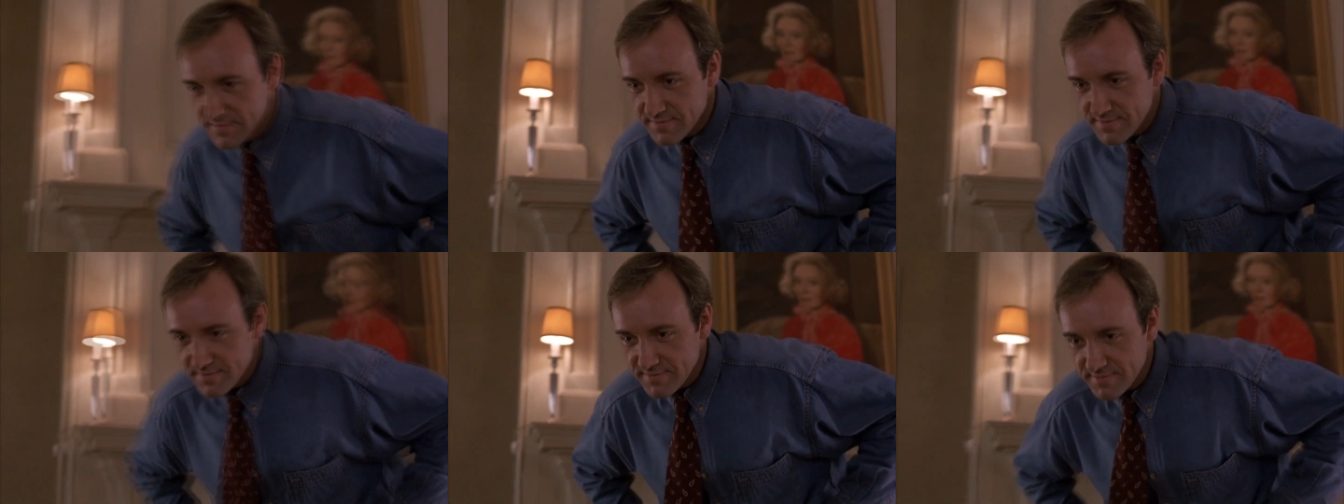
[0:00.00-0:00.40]

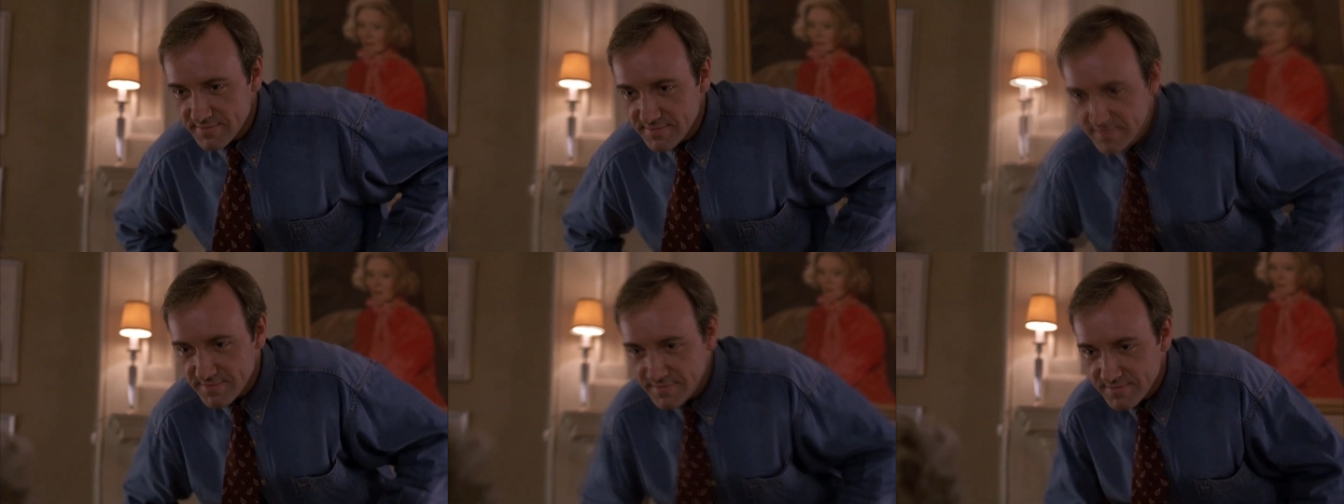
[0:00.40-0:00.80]
particularly
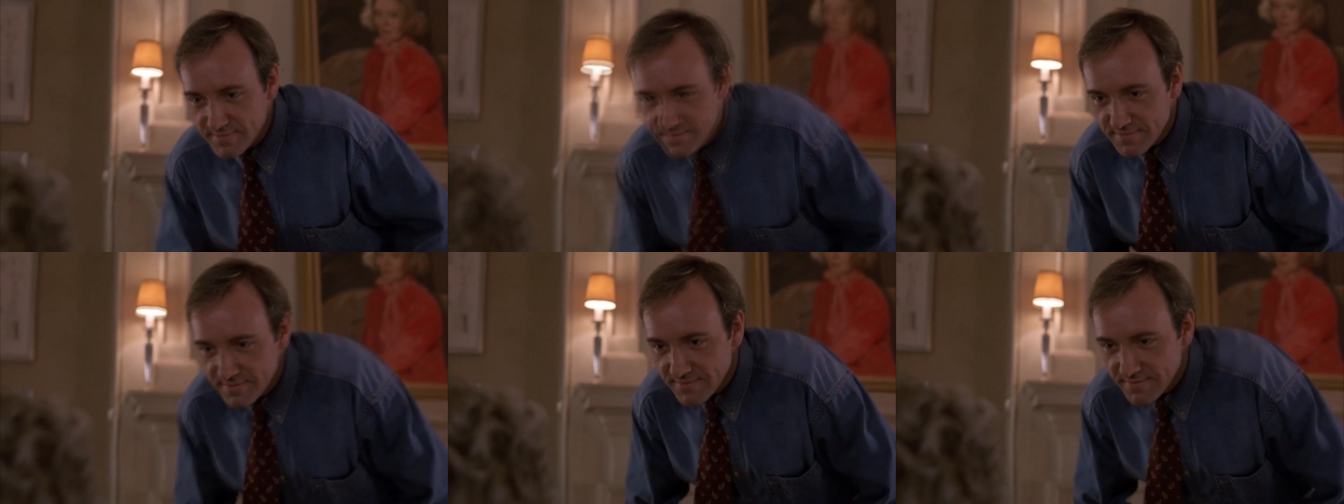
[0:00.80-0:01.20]
with a
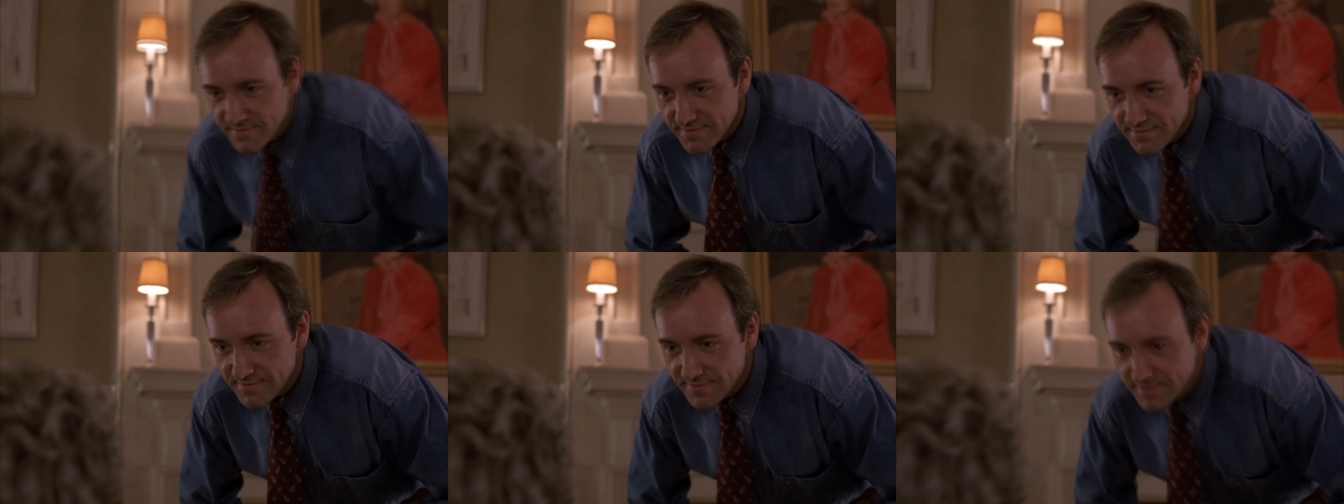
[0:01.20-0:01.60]
handful of
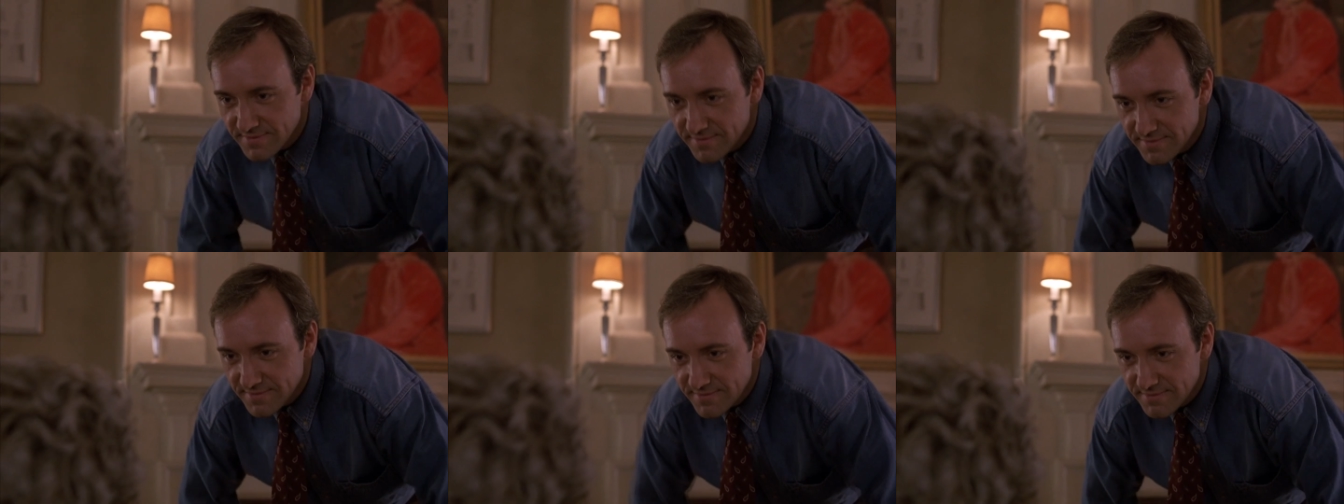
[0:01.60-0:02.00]
brutal
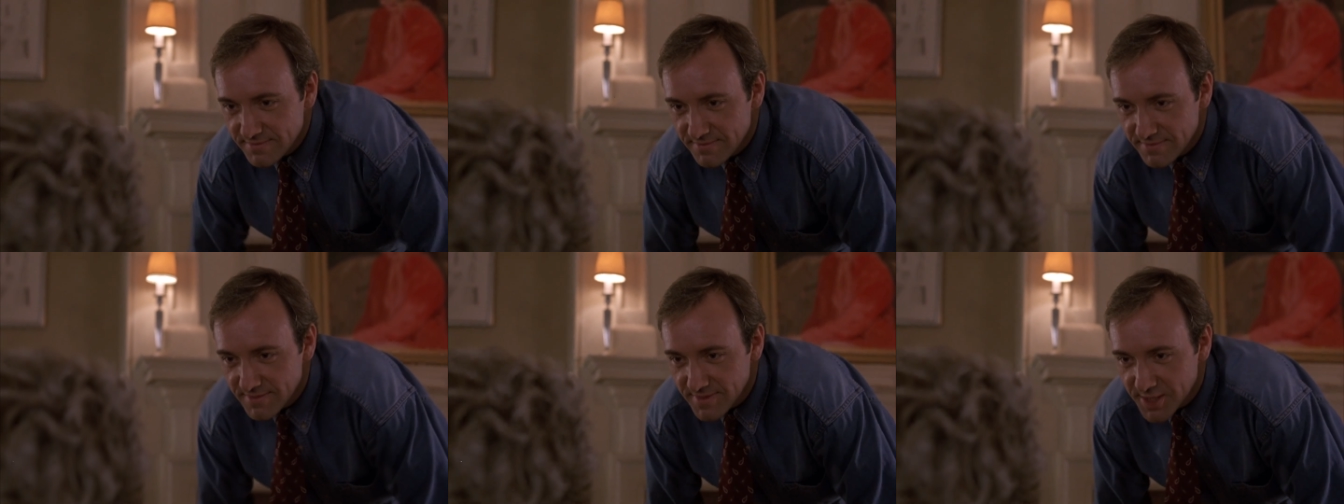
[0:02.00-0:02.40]

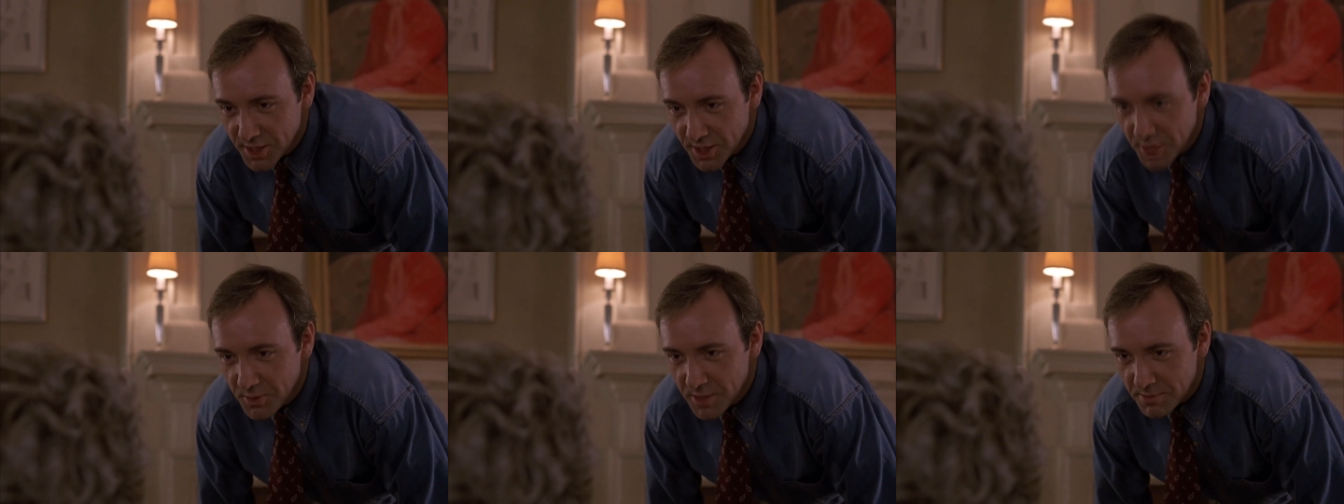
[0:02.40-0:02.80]
insults that are
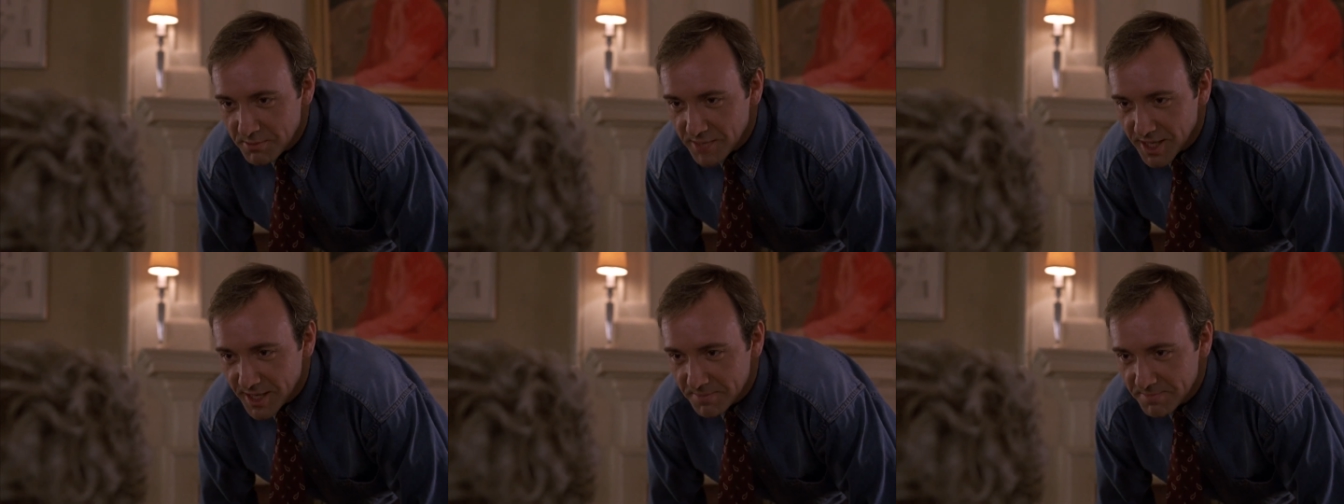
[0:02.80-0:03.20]
worth the
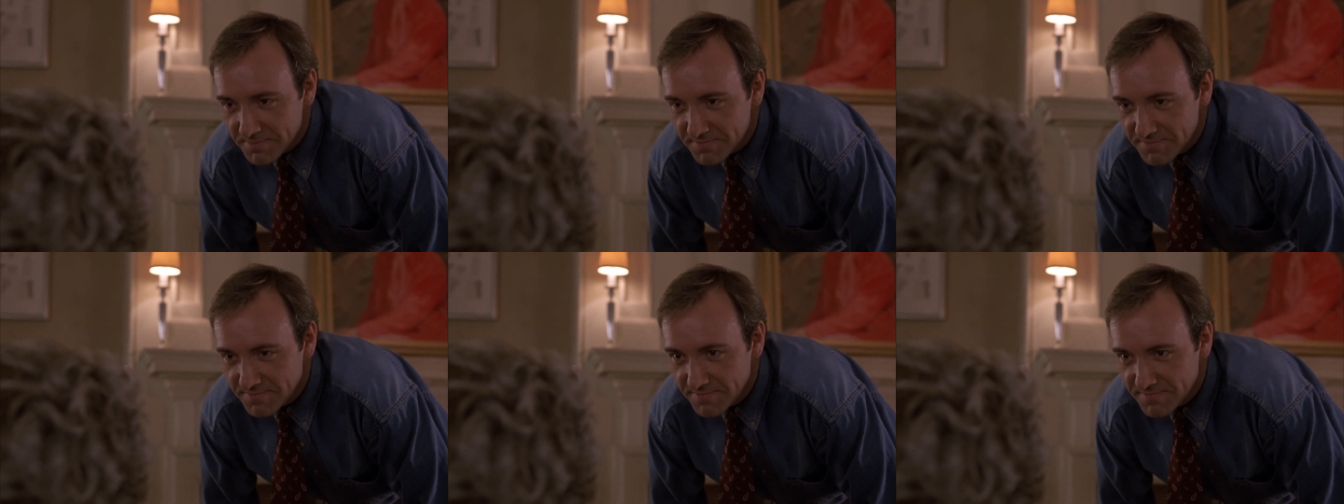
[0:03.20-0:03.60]
watch
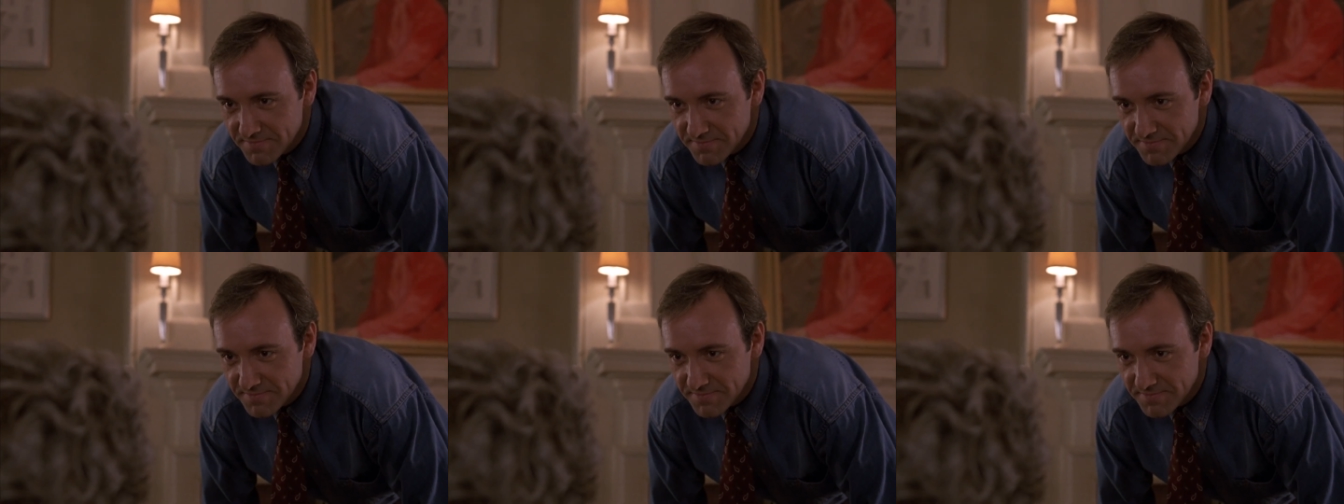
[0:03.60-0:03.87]
alone.